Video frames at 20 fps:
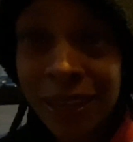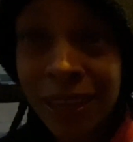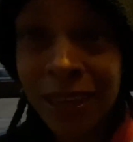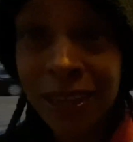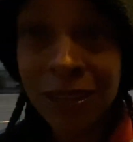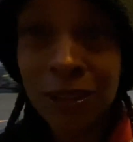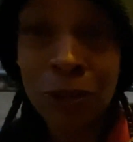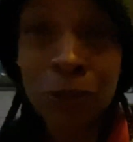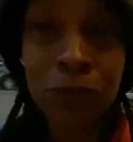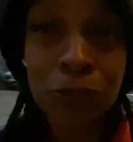
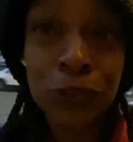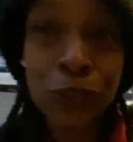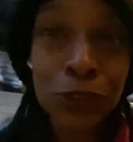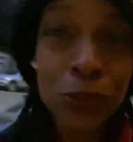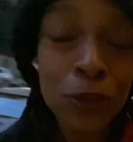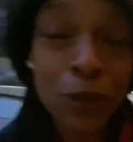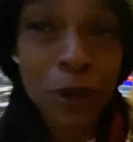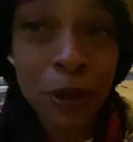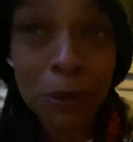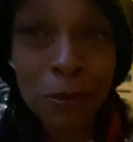know for
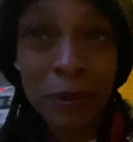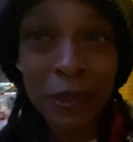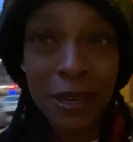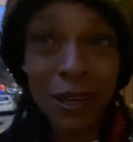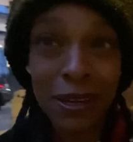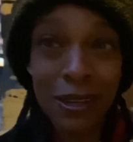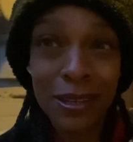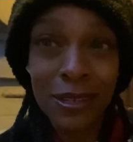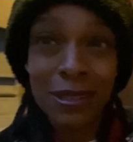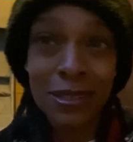sure,
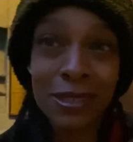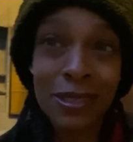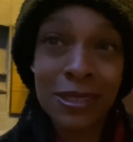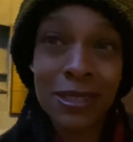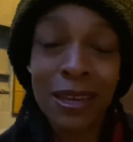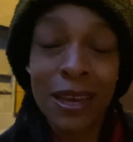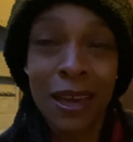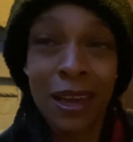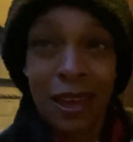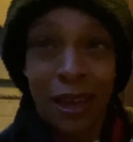because
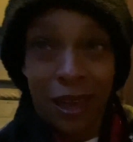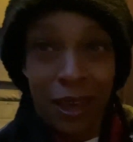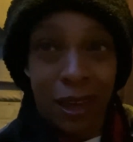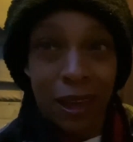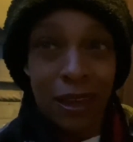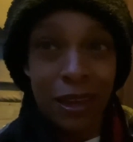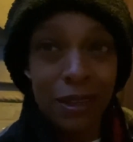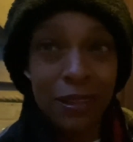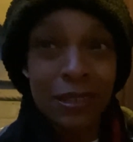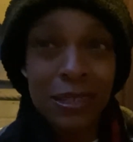
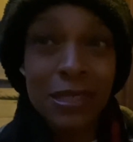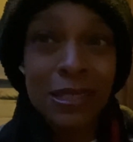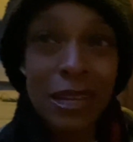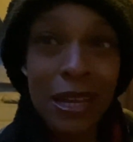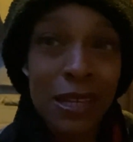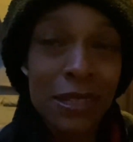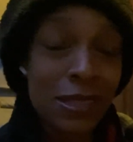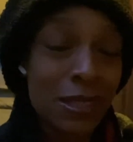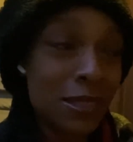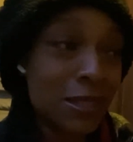in the
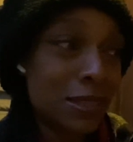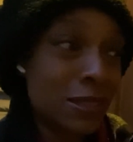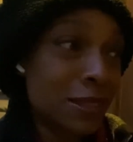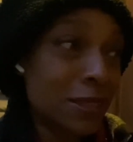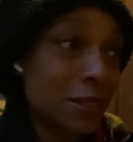States is